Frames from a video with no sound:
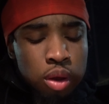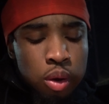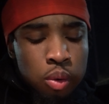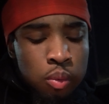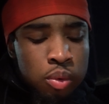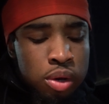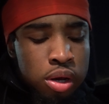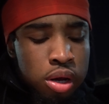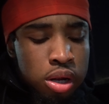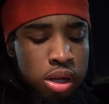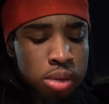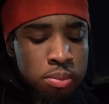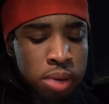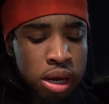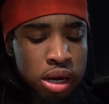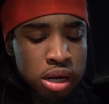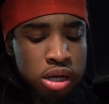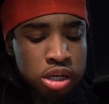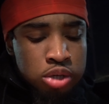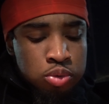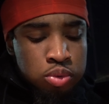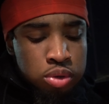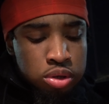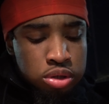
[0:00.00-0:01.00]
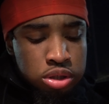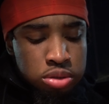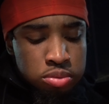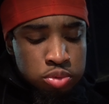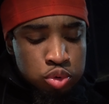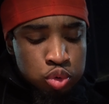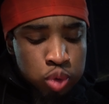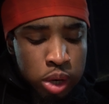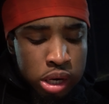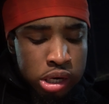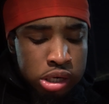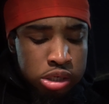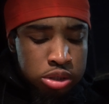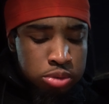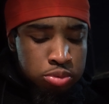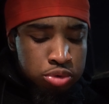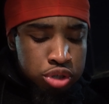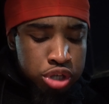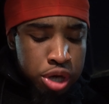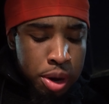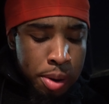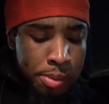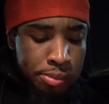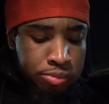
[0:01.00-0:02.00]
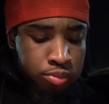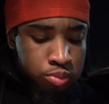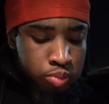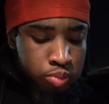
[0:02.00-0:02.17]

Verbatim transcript: We only made it because we on some Swainism shit.